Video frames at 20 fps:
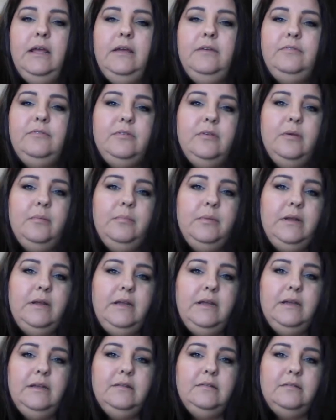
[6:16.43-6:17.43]
If
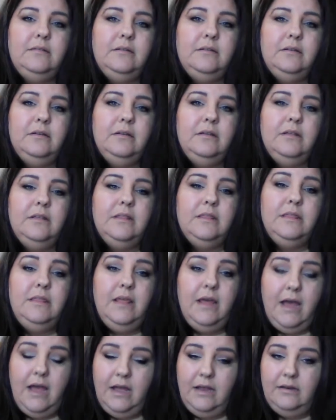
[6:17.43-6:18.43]
somebody is
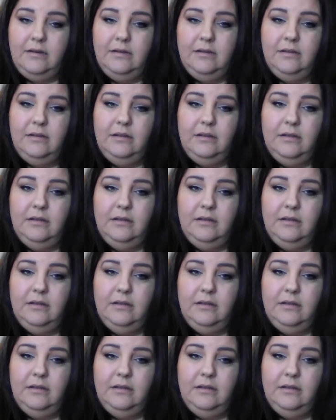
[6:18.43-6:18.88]
that